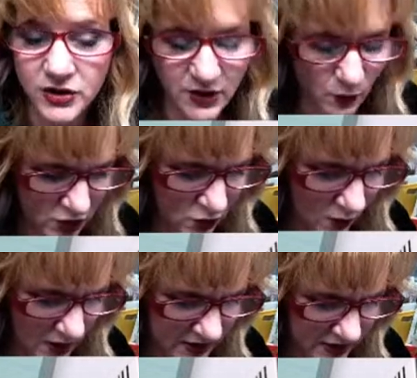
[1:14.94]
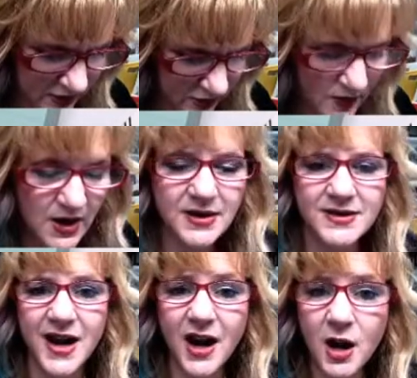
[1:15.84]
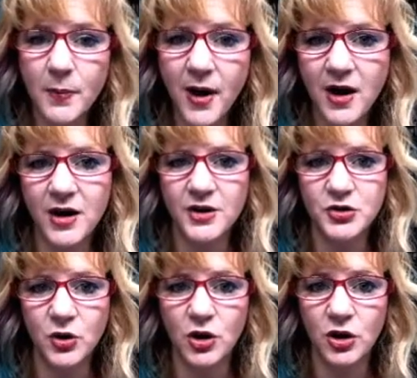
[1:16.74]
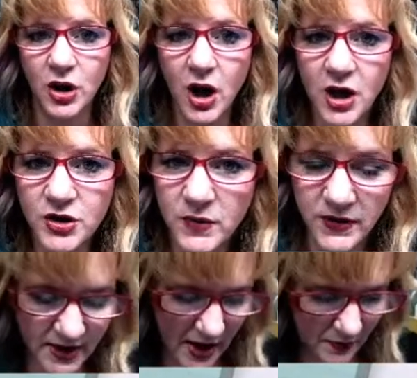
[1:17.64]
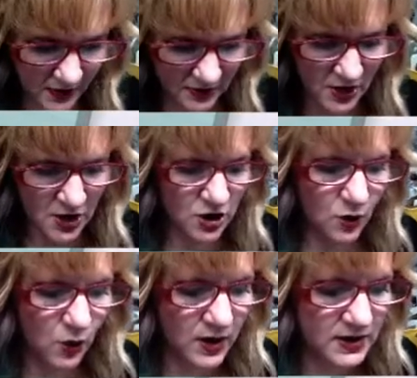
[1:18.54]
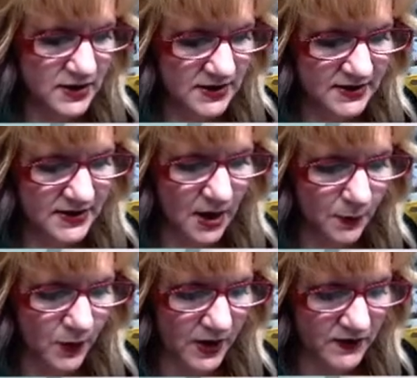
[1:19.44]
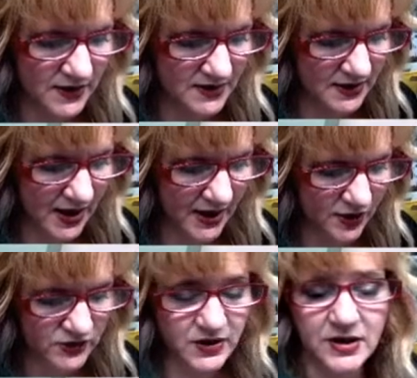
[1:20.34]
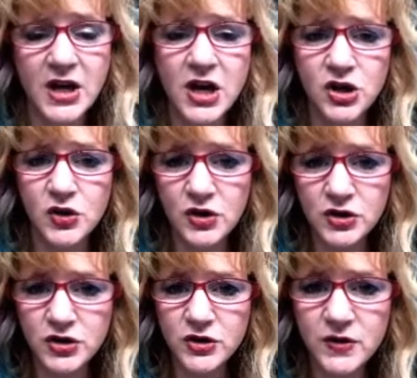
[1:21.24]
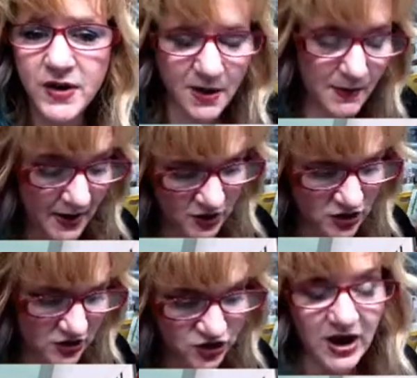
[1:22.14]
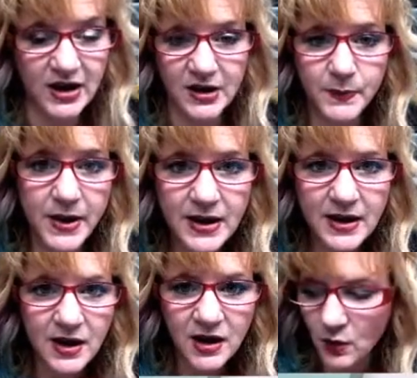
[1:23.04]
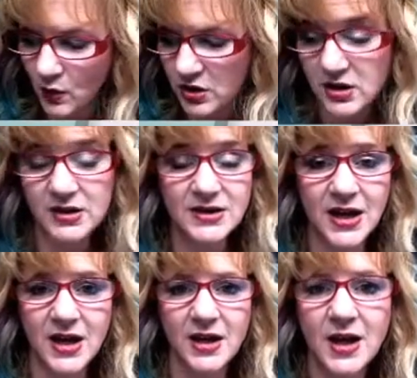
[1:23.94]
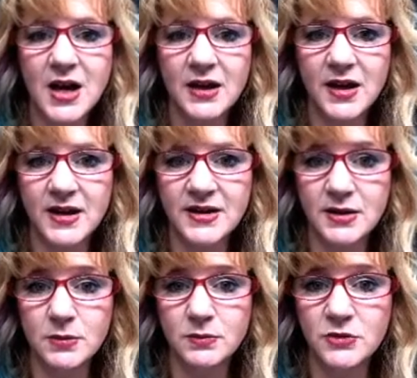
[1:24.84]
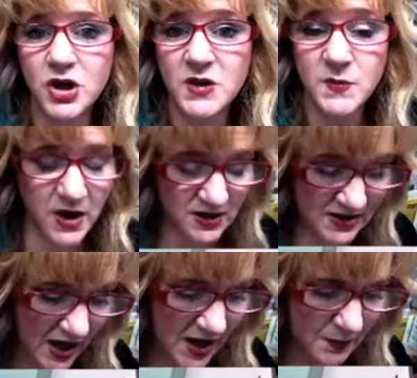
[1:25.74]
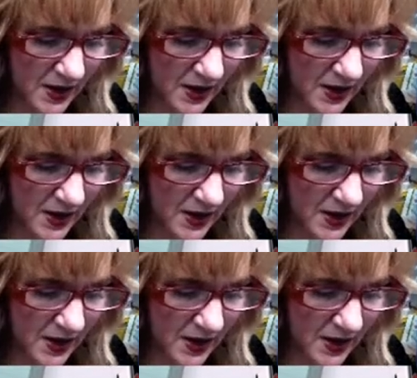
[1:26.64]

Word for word: And when you want to decoupage or collage with a napkin, you want to separate these layers. And you can do that by just gently picking it, or you can take like some transparent tape,